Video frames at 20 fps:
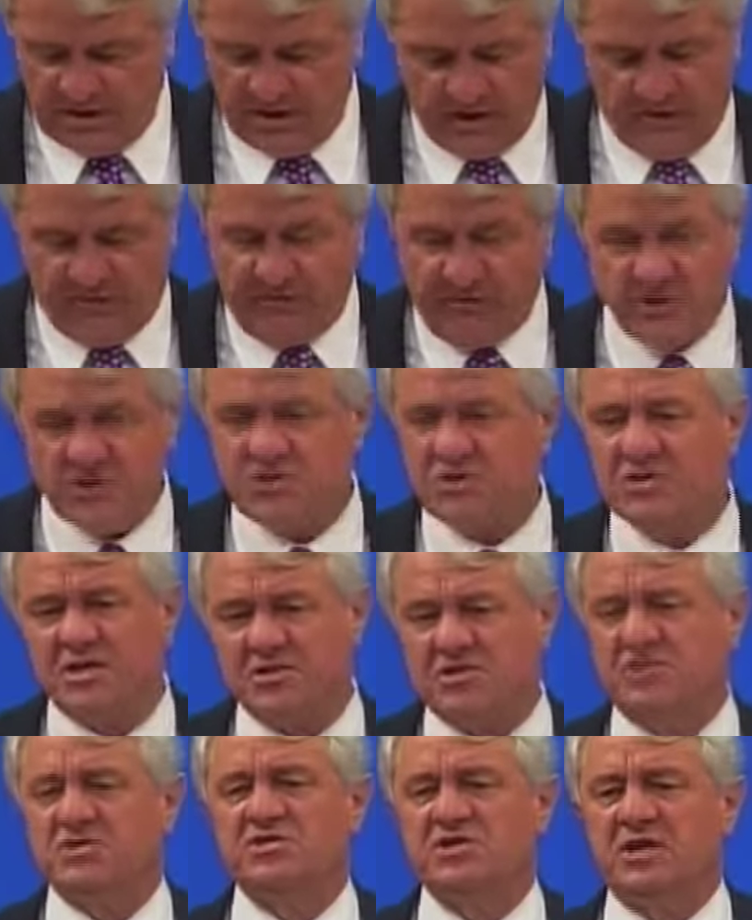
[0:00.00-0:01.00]
if this
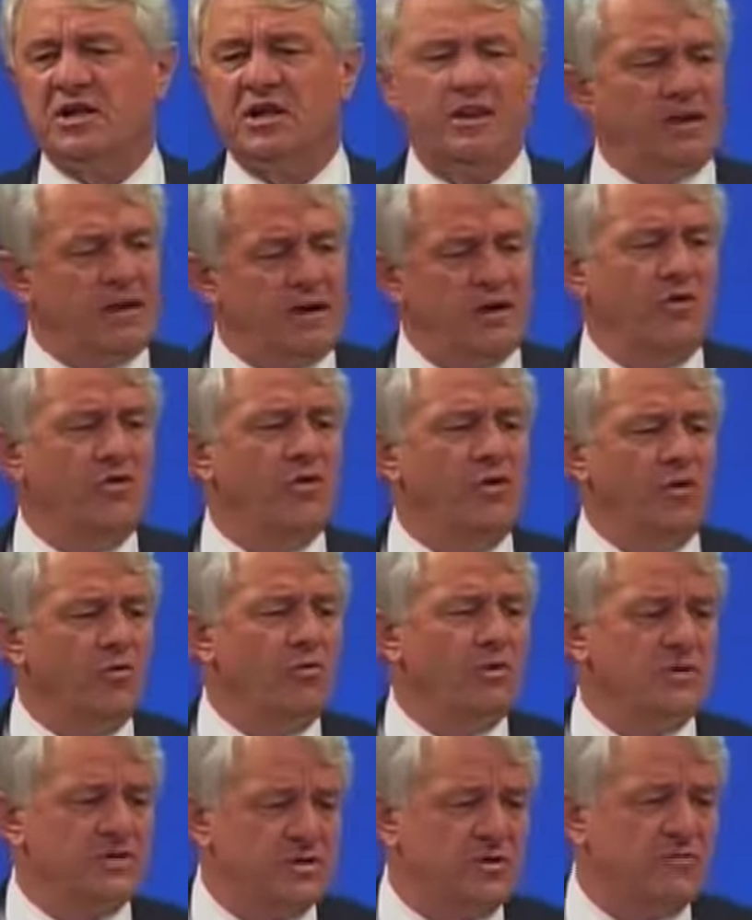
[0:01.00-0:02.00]
doesn't sell, then I don't know
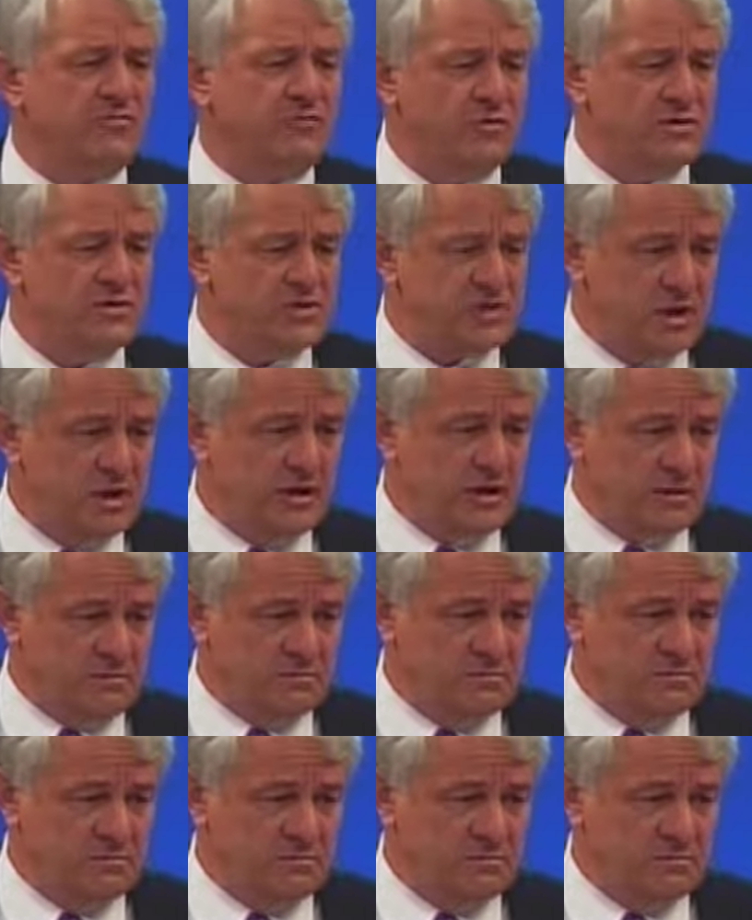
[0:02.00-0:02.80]
what software is selling.